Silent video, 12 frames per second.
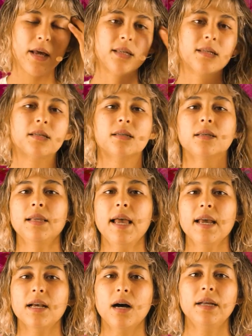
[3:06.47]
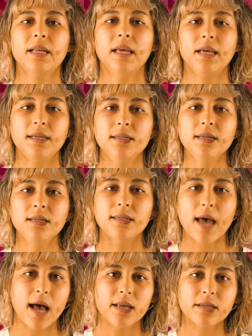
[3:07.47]
It's like an easy
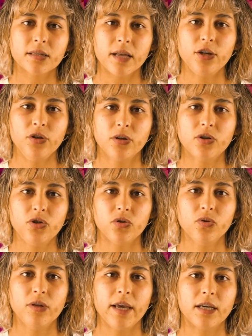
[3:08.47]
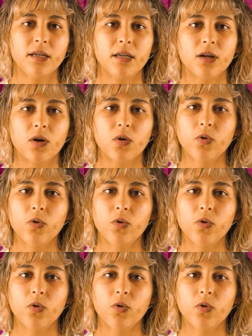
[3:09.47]
task that you could do that can